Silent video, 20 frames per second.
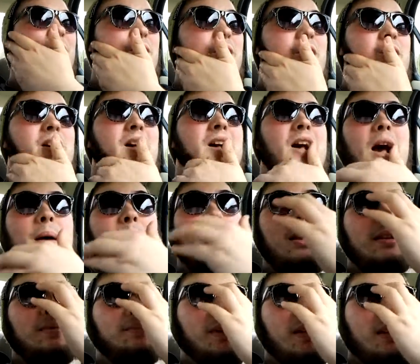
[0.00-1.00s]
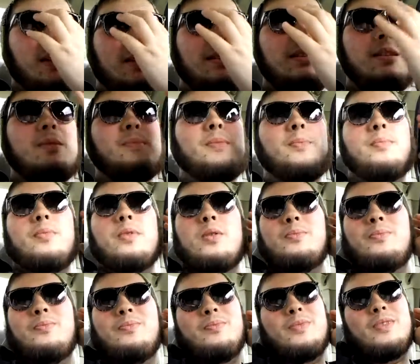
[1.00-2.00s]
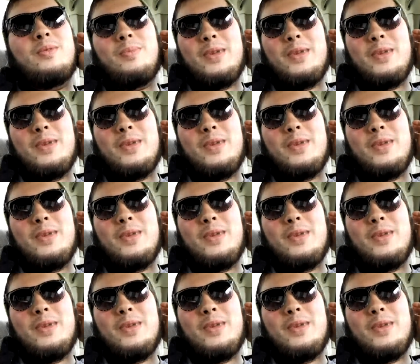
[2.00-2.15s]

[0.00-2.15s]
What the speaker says: Well, but the